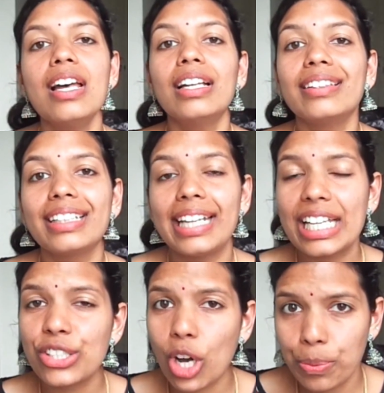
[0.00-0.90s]
The next
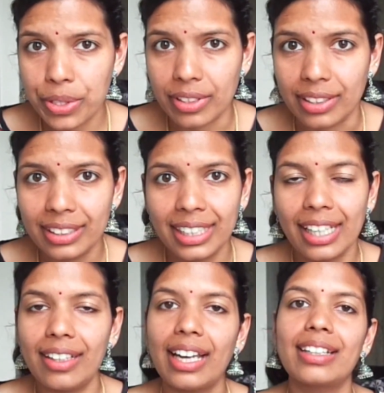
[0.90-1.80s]
option,
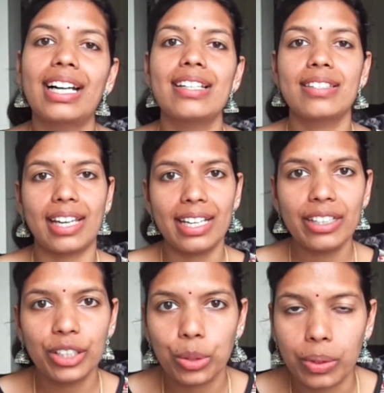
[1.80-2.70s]
like I said,
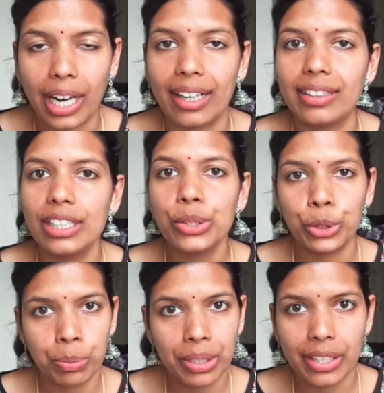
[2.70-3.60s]
are these
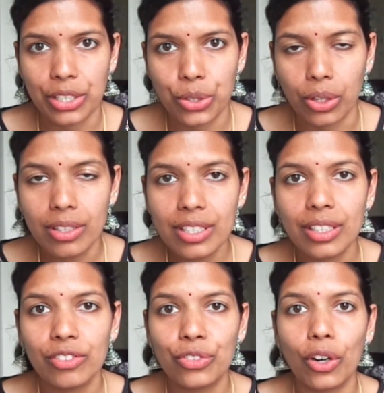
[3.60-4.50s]
Udupi restaurants
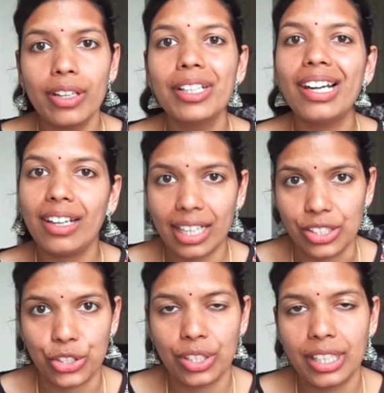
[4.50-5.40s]
for
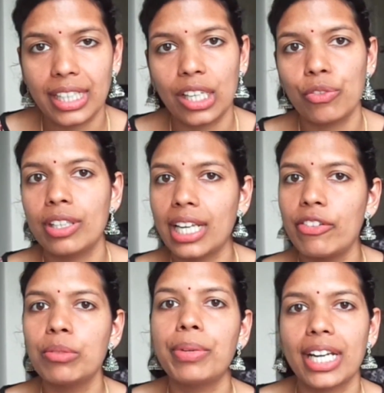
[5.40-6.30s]
lunch. Now we're done with
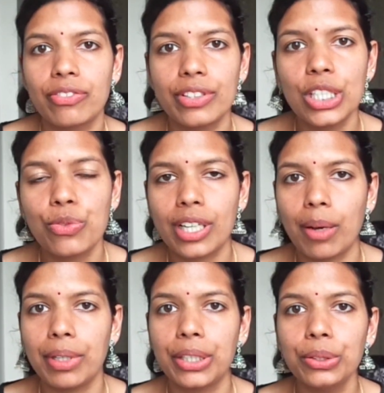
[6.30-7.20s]
breakfast, we're coming
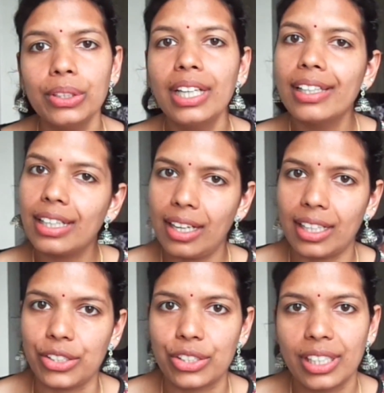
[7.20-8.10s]
to
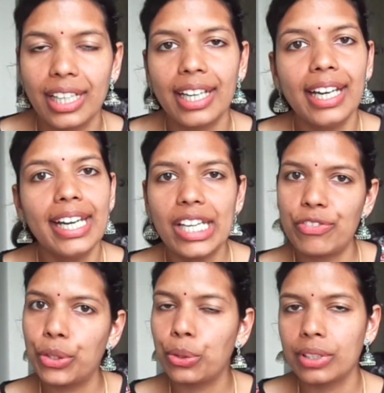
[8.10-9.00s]
lunch. If you
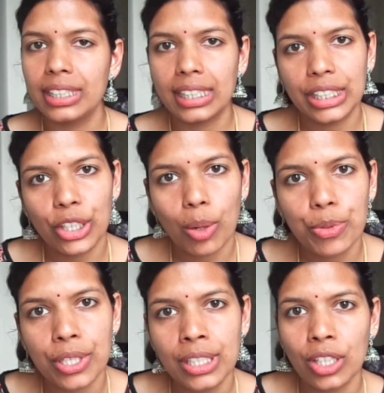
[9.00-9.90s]
took the earlier
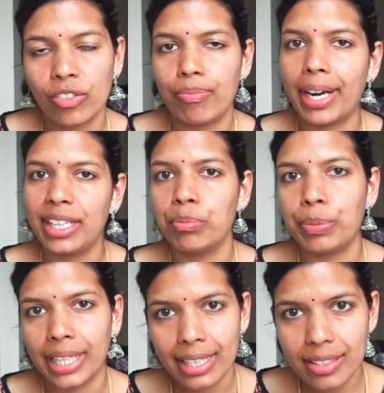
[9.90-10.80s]
option of buying
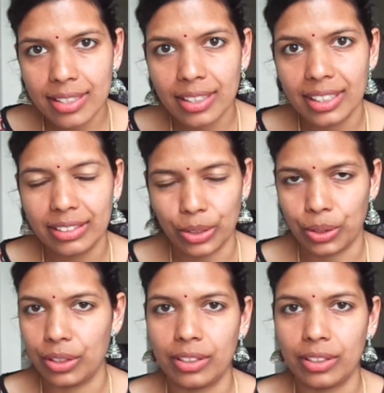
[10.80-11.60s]
breads or